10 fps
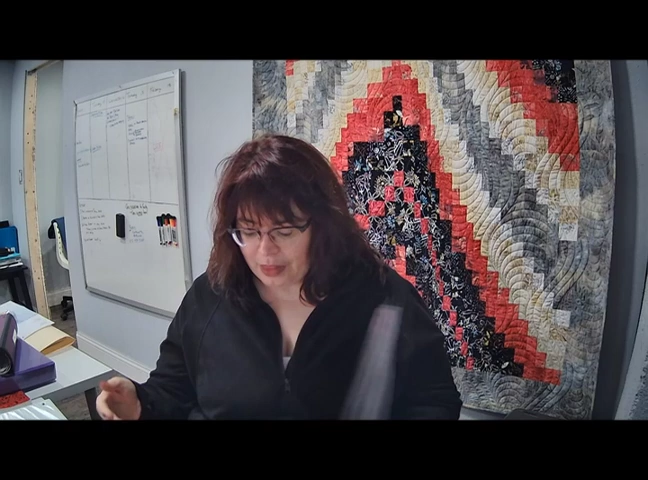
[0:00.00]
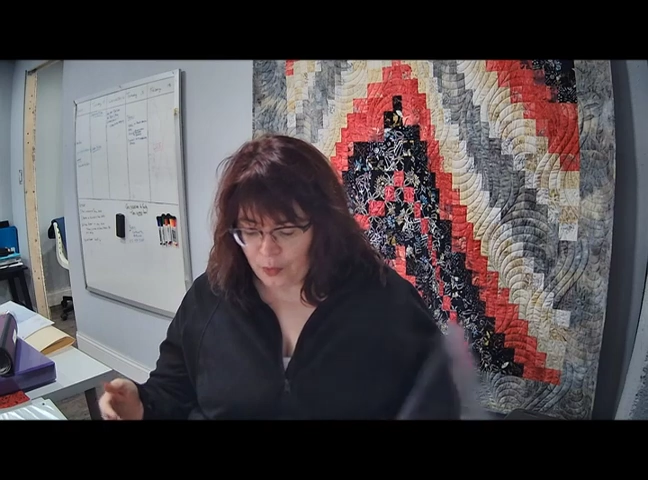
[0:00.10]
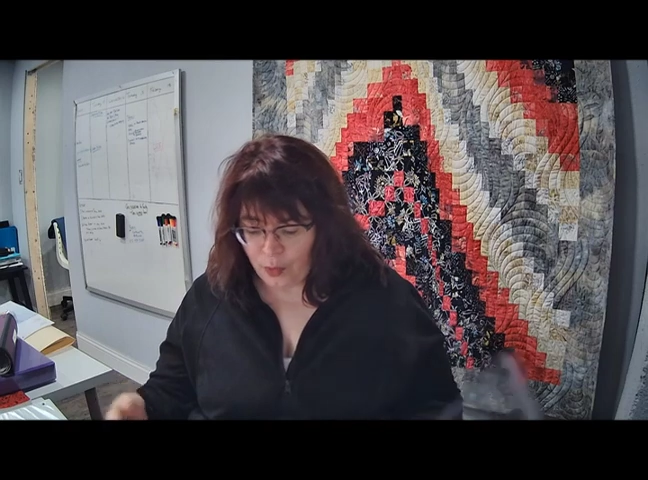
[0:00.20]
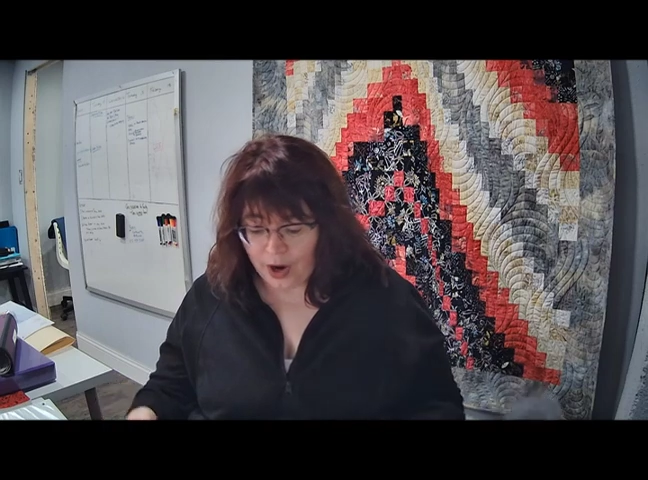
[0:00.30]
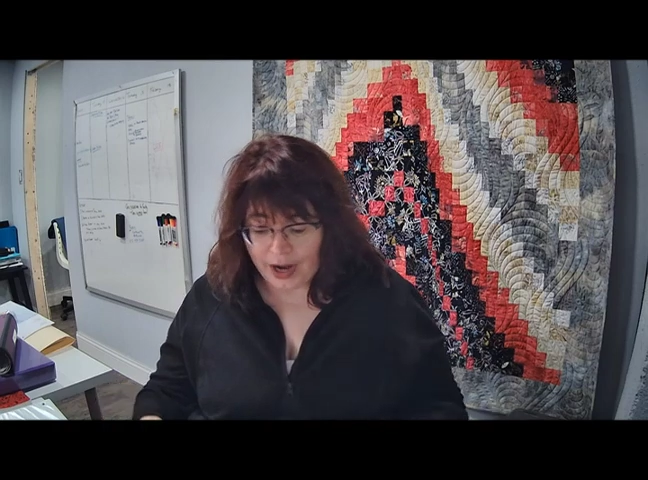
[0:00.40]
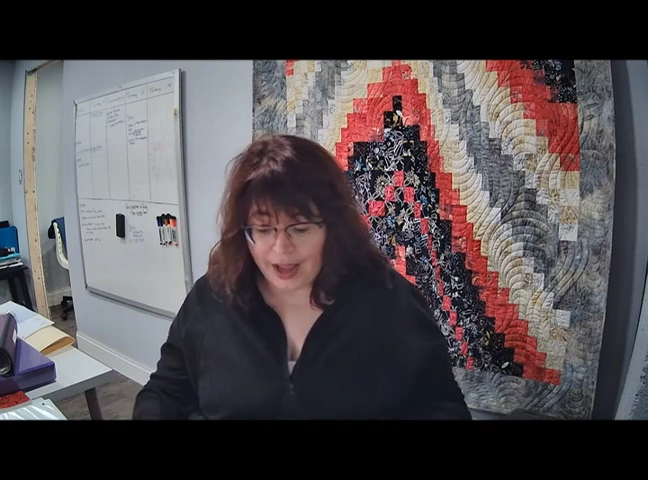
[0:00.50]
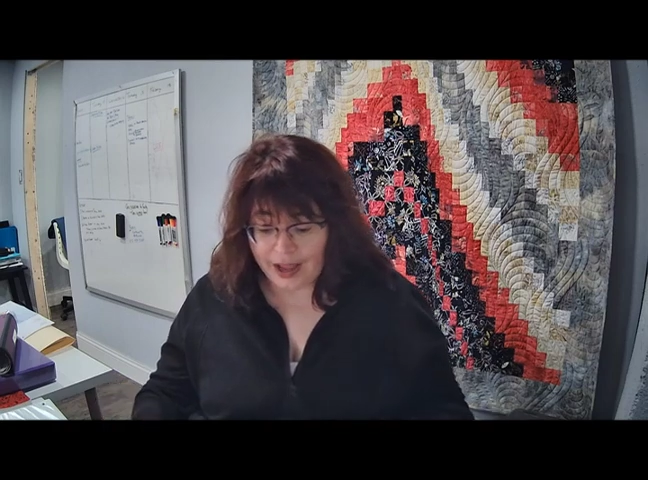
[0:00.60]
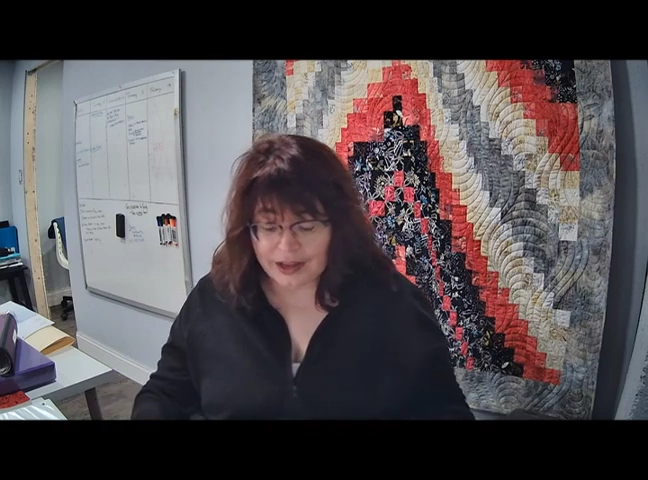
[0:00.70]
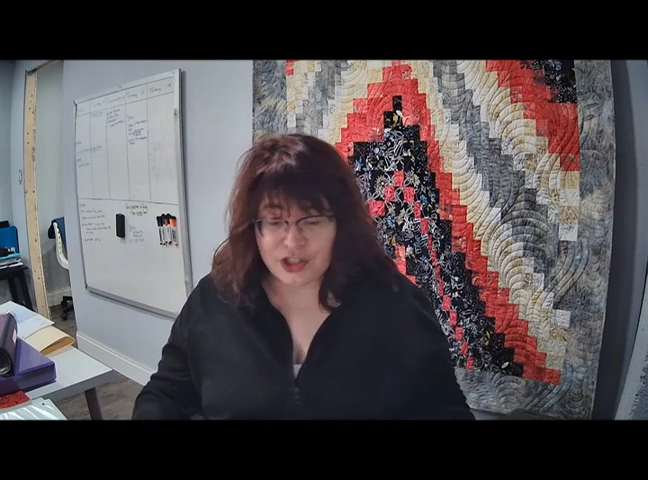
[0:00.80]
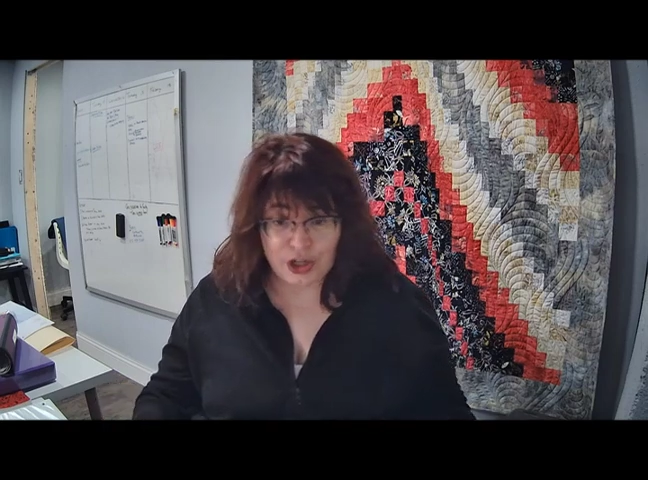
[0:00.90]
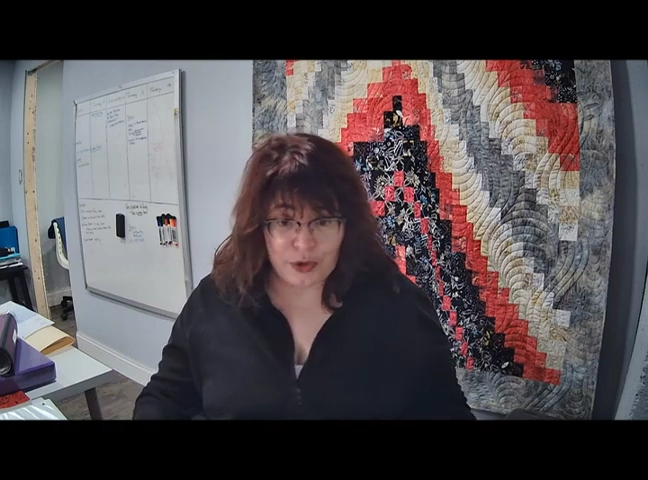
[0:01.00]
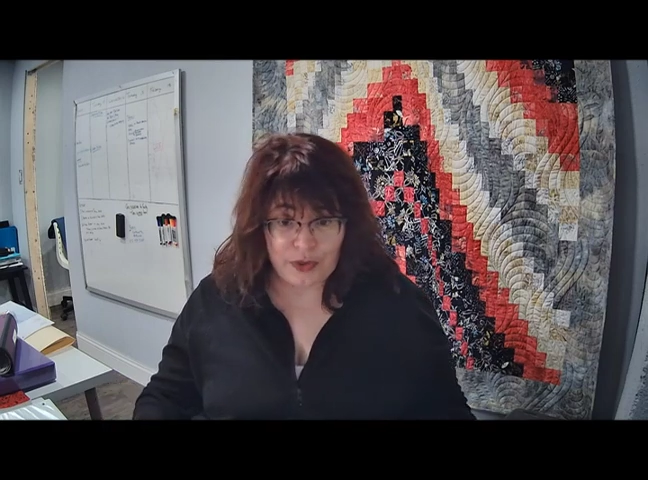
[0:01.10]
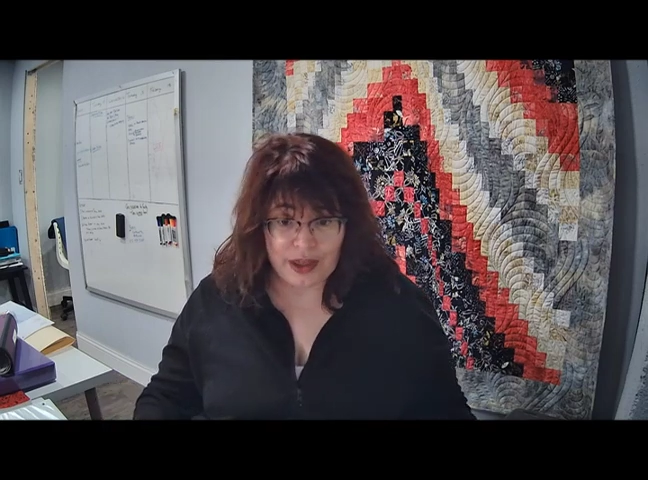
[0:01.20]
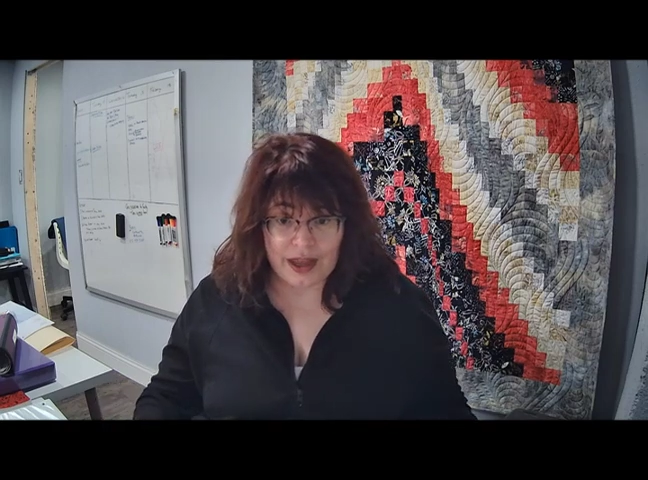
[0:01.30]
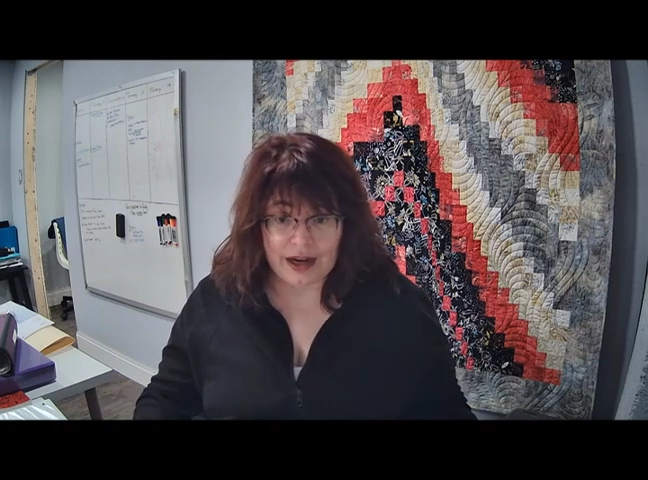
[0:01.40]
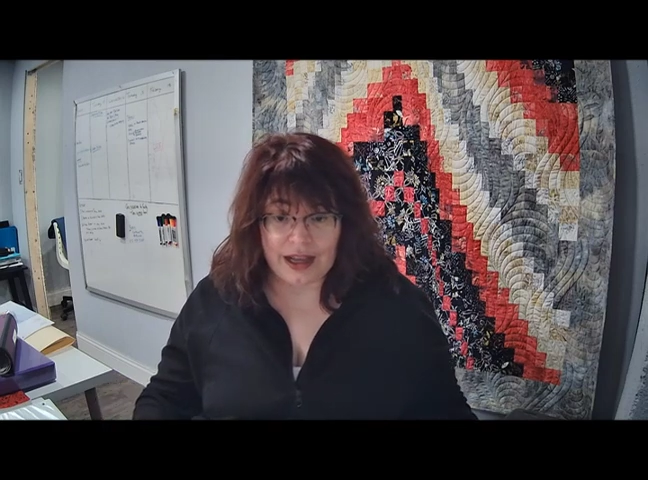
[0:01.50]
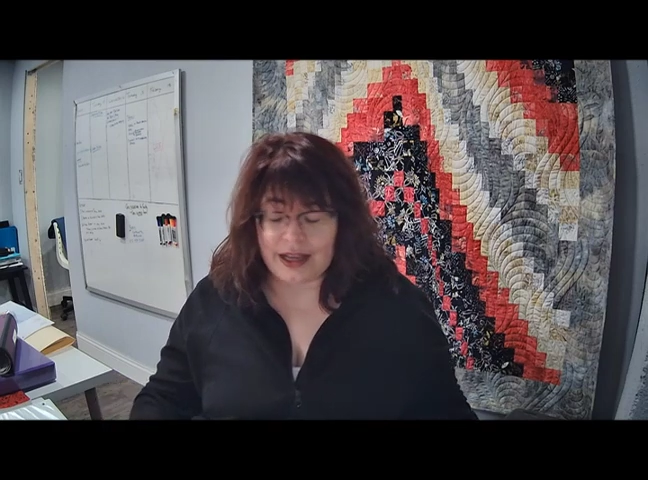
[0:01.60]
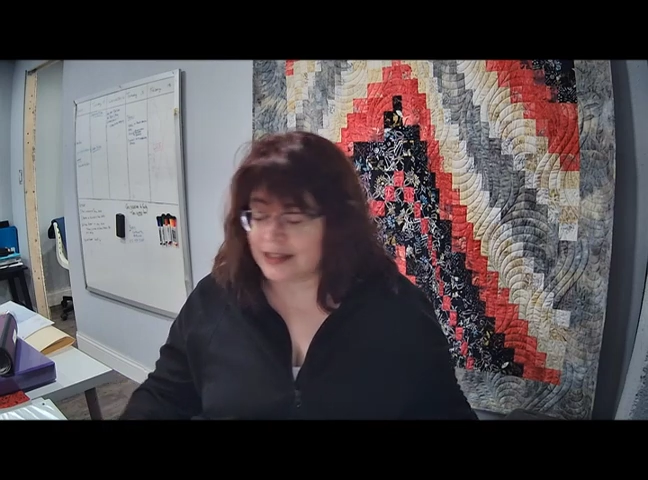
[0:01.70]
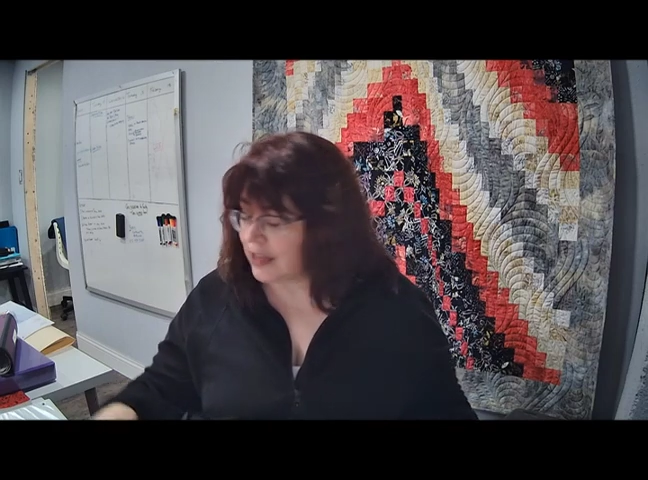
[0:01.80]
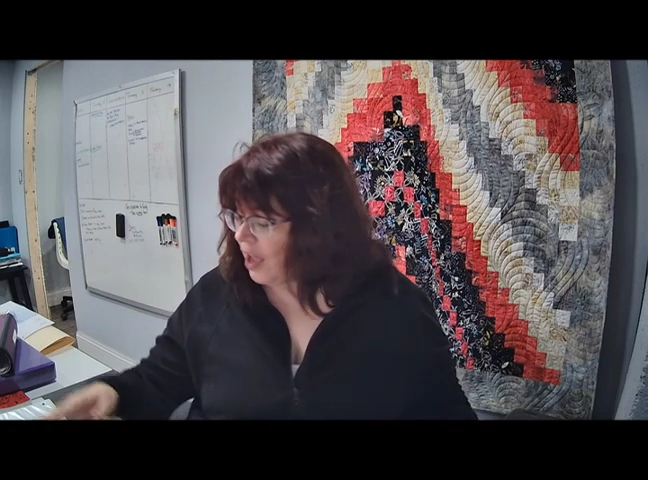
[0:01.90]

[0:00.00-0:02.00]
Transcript: what I do then is